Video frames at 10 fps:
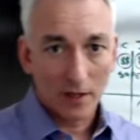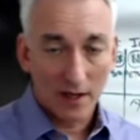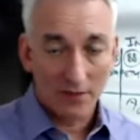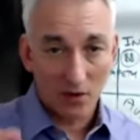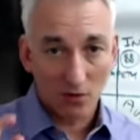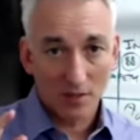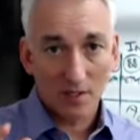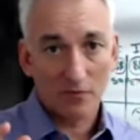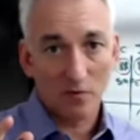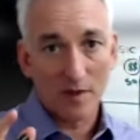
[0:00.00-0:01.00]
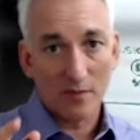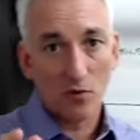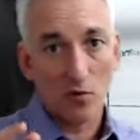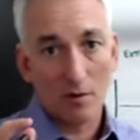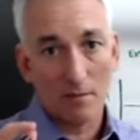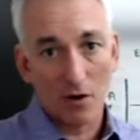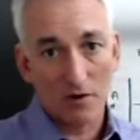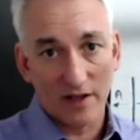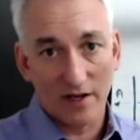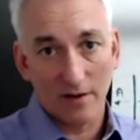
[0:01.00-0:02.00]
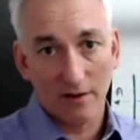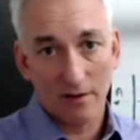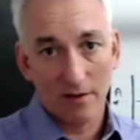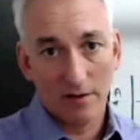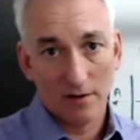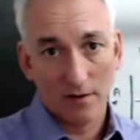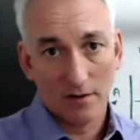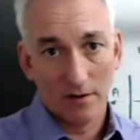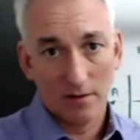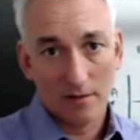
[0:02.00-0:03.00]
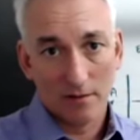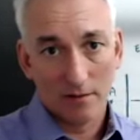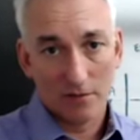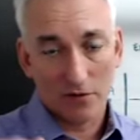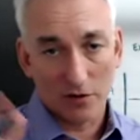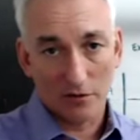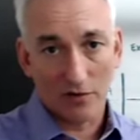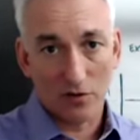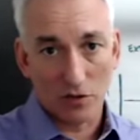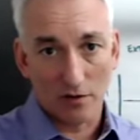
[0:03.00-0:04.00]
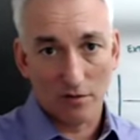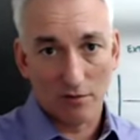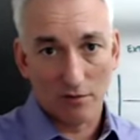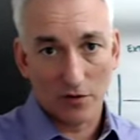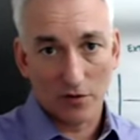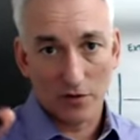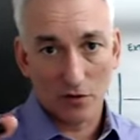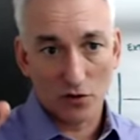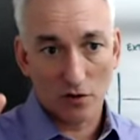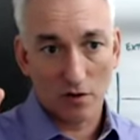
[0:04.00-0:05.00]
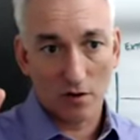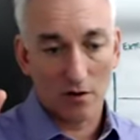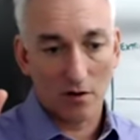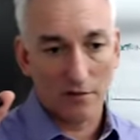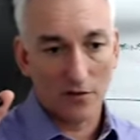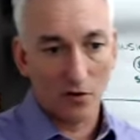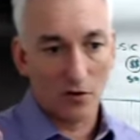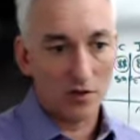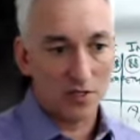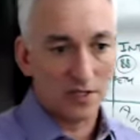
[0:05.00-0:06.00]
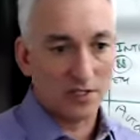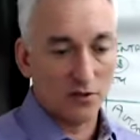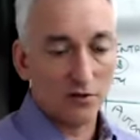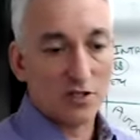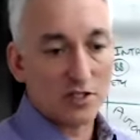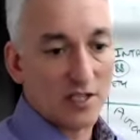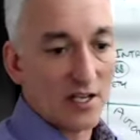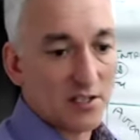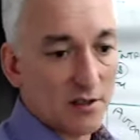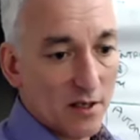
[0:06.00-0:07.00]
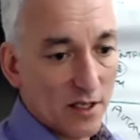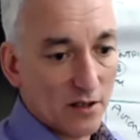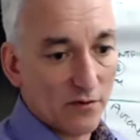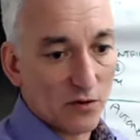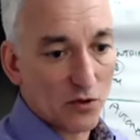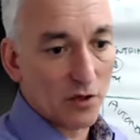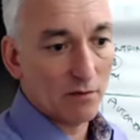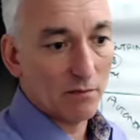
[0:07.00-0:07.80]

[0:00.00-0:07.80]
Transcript: and they only come from people who are motivated for your future, for the future of your success in the future.